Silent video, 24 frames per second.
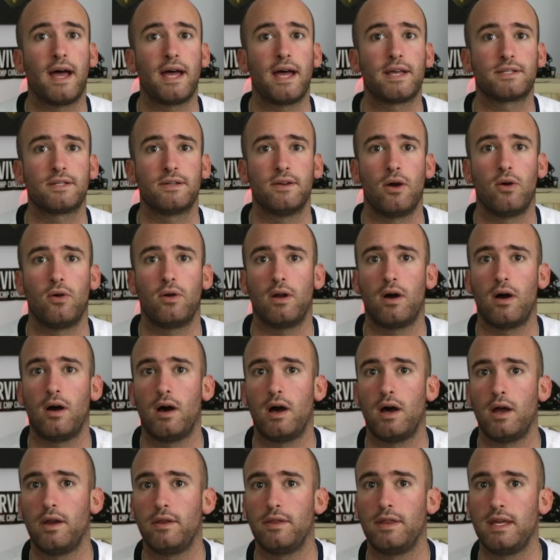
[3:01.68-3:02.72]
last note
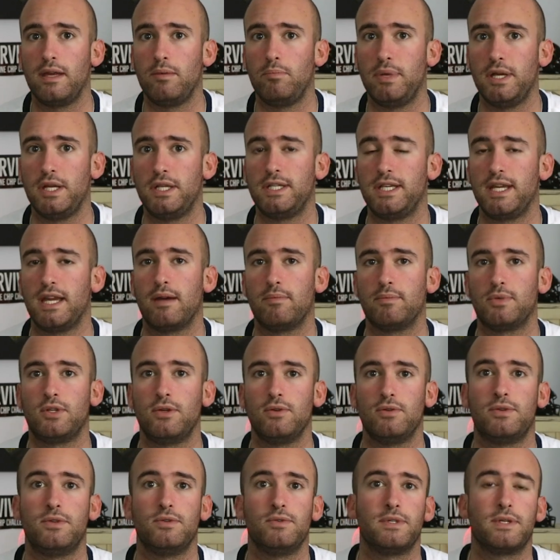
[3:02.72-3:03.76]
on the
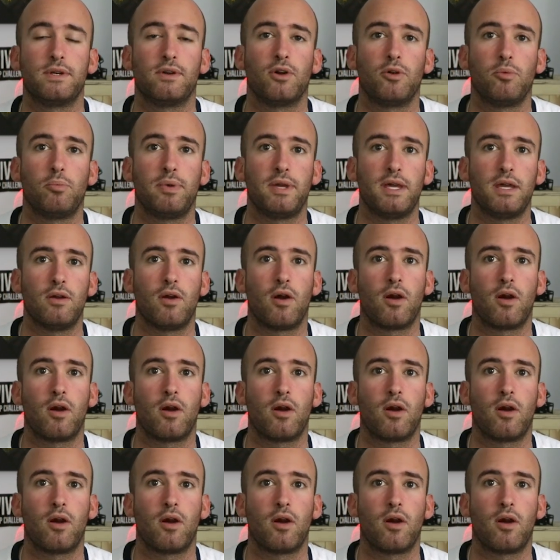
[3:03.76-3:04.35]
BGM220P